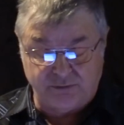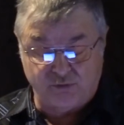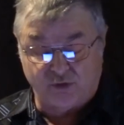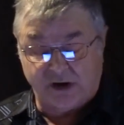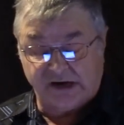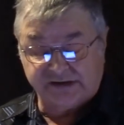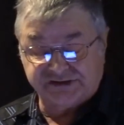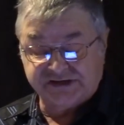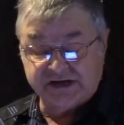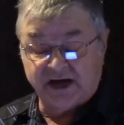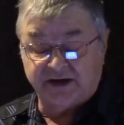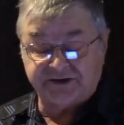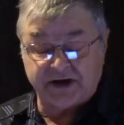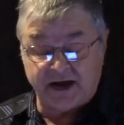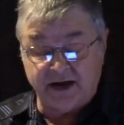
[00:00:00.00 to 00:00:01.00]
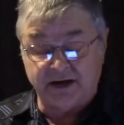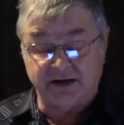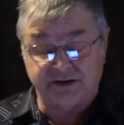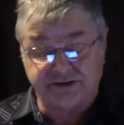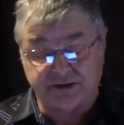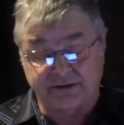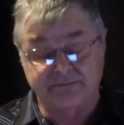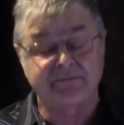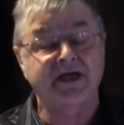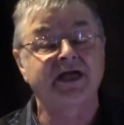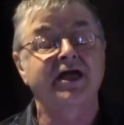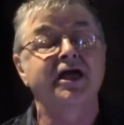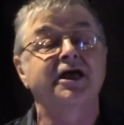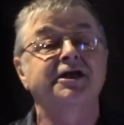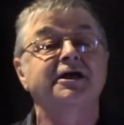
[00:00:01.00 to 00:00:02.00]
him was not anything
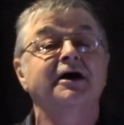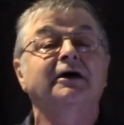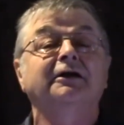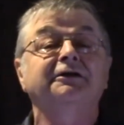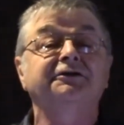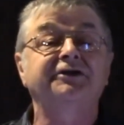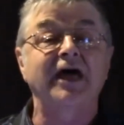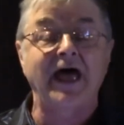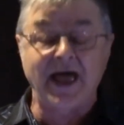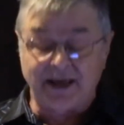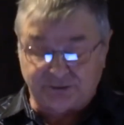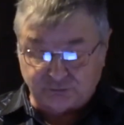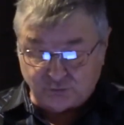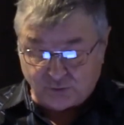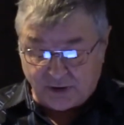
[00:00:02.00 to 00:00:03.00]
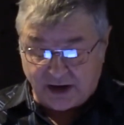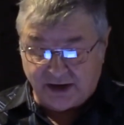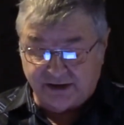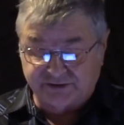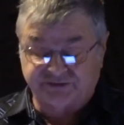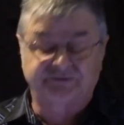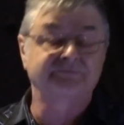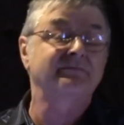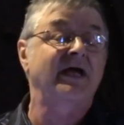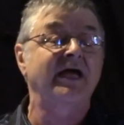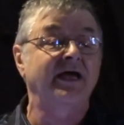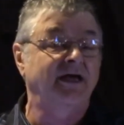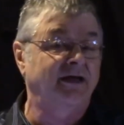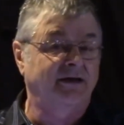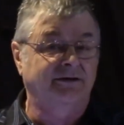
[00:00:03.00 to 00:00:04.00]
made that was
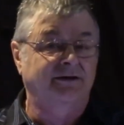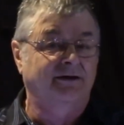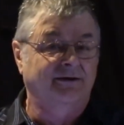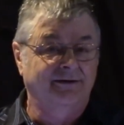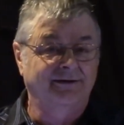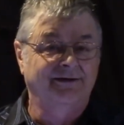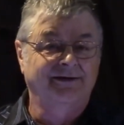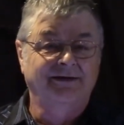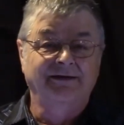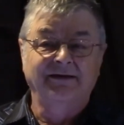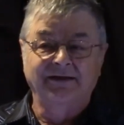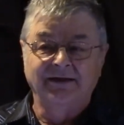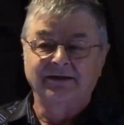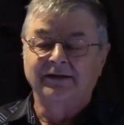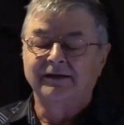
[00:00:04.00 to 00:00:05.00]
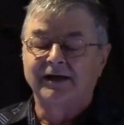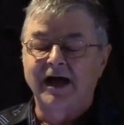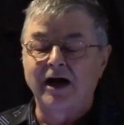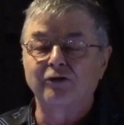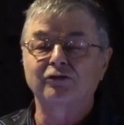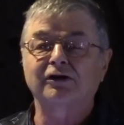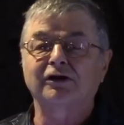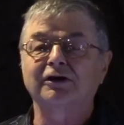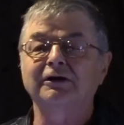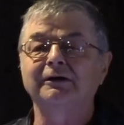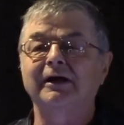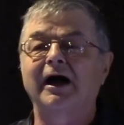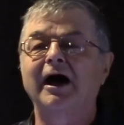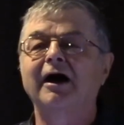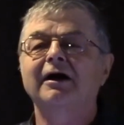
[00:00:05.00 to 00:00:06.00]
made.
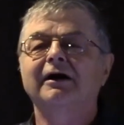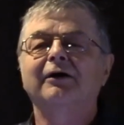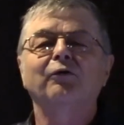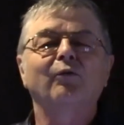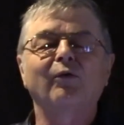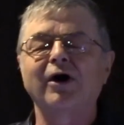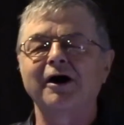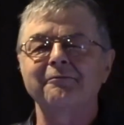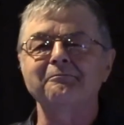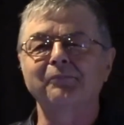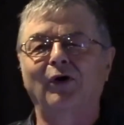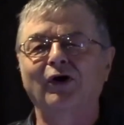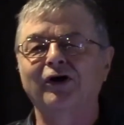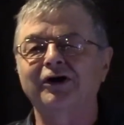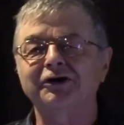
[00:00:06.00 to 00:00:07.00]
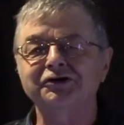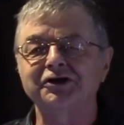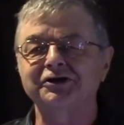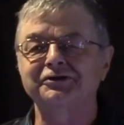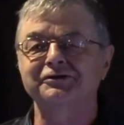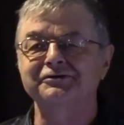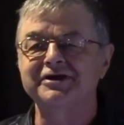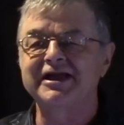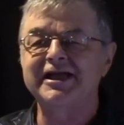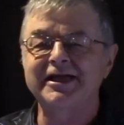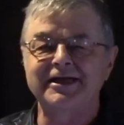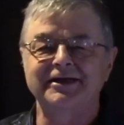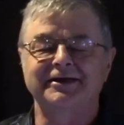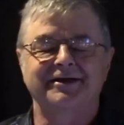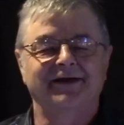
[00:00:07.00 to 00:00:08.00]
What more do you
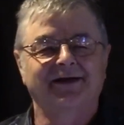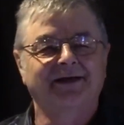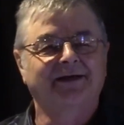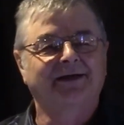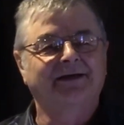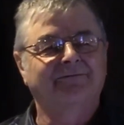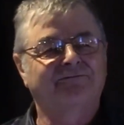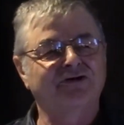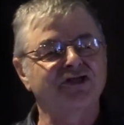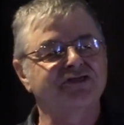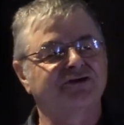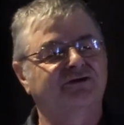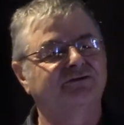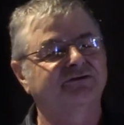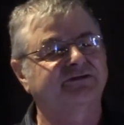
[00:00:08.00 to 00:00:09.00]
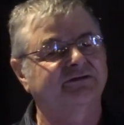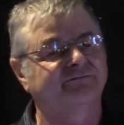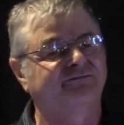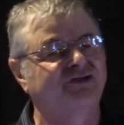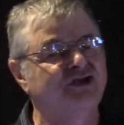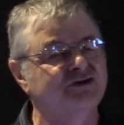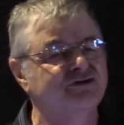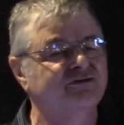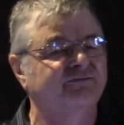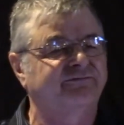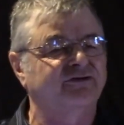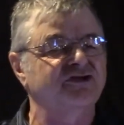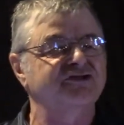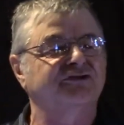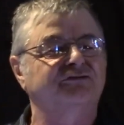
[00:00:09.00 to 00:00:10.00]
need? For those of you,
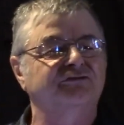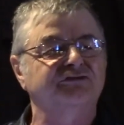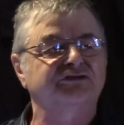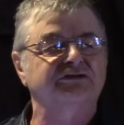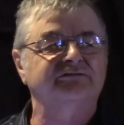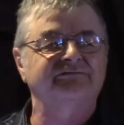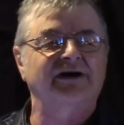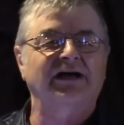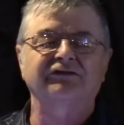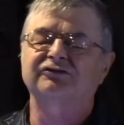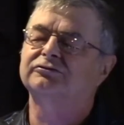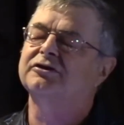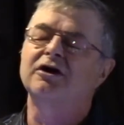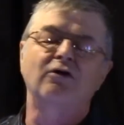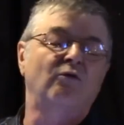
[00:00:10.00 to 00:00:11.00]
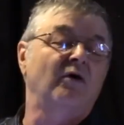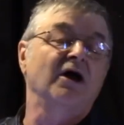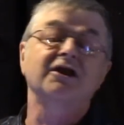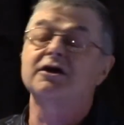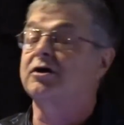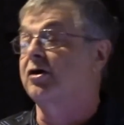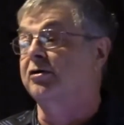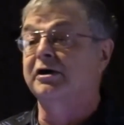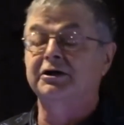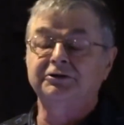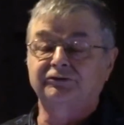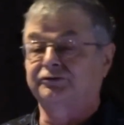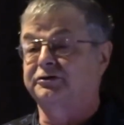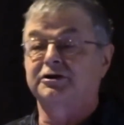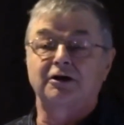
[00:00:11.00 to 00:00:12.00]
for those of us who don't want to go
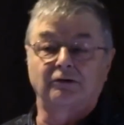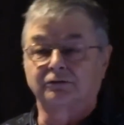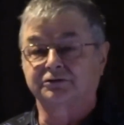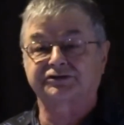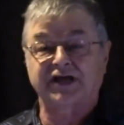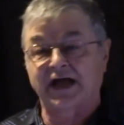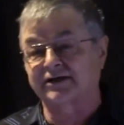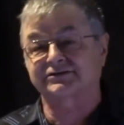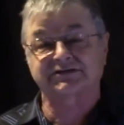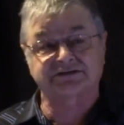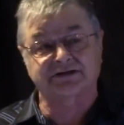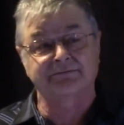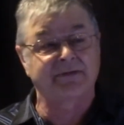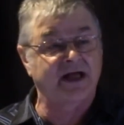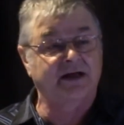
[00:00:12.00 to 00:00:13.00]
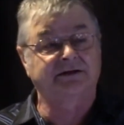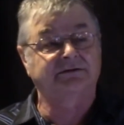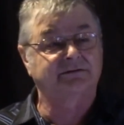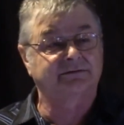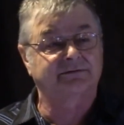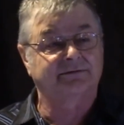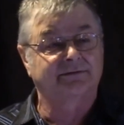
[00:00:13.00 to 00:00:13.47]
into the Old Testament,